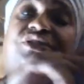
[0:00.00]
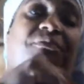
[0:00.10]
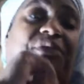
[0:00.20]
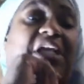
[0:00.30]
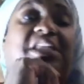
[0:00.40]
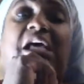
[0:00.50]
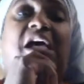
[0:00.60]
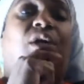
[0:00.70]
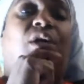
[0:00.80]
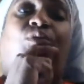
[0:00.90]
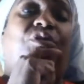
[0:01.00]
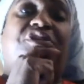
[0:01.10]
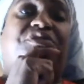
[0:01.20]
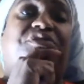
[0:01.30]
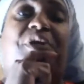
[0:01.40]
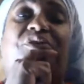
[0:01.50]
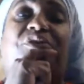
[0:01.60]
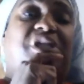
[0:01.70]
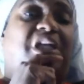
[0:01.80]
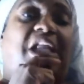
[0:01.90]
Some things I don't want to
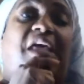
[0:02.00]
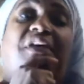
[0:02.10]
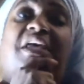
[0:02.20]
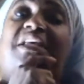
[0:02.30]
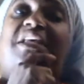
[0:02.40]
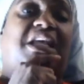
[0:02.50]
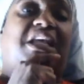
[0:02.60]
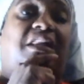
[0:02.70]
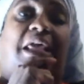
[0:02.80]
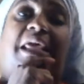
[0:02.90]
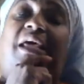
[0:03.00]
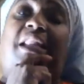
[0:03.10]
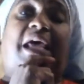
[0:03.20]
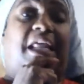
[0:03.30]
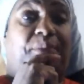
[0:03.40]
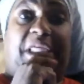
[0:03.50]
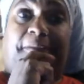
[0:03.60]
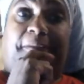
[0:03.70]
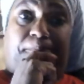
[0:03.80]
experience in life. It scared the hell out of me.